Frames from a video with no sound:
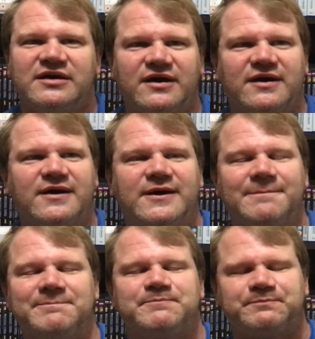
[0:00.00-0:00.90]

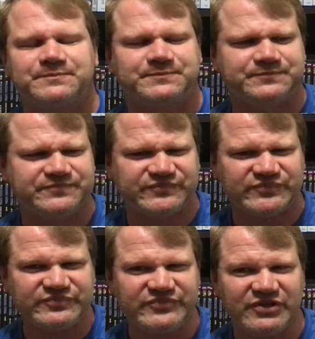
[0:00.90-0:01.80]

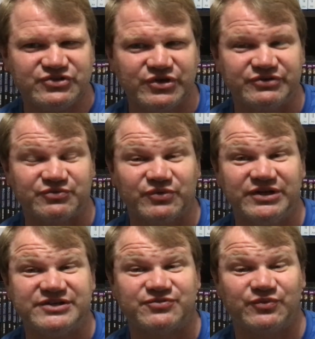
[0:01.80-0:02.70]
So
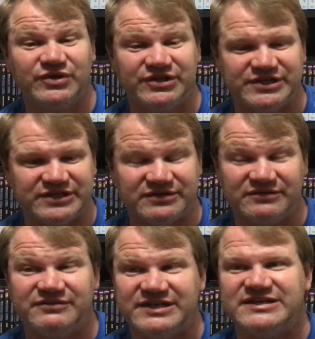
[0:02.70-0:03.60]
it's really
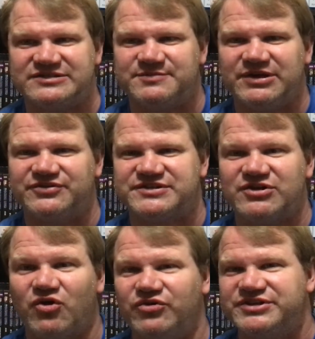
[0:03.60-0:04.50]
neat to be able to see
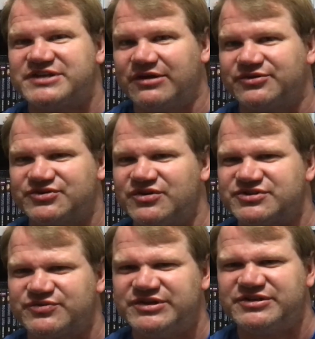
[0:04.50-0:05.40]
all these characters on
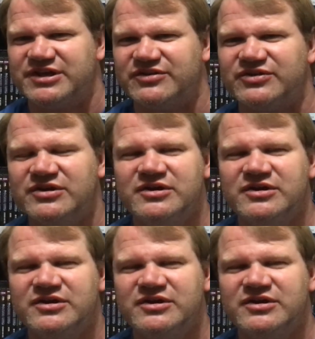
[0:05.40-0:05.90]
screen together.